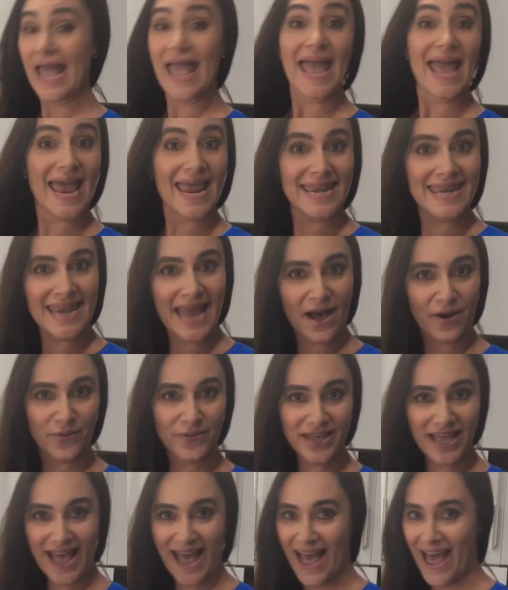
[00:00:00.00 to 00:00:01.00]
And now we
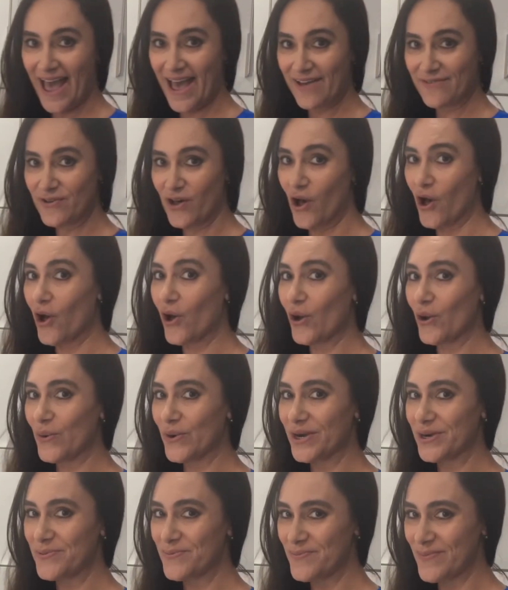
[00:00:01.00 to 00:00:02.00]
have
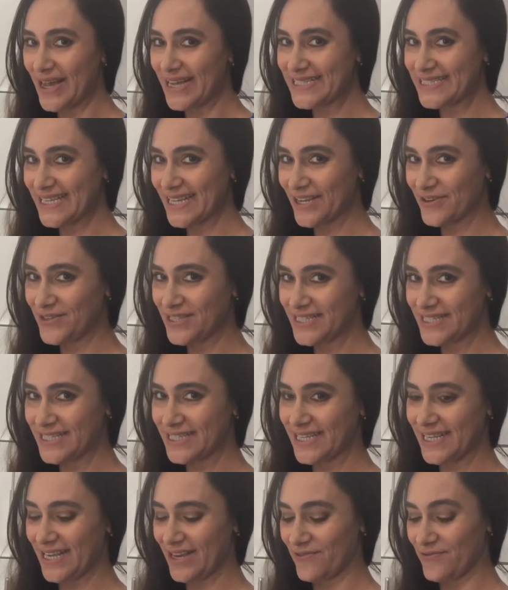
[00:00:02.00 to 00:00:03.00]
our matcha green tea
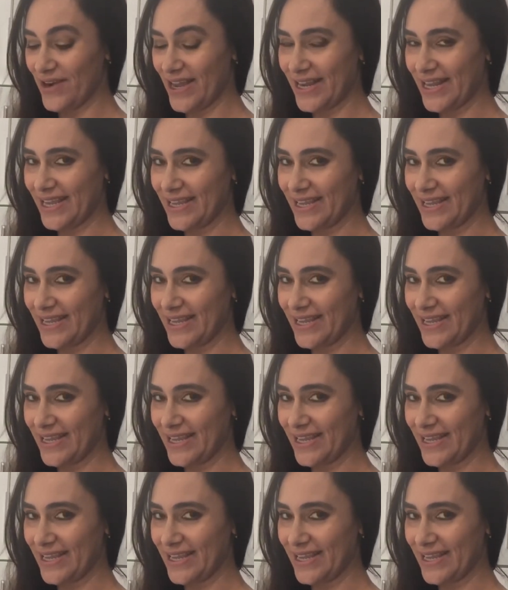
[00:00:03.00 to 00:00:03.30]
ready.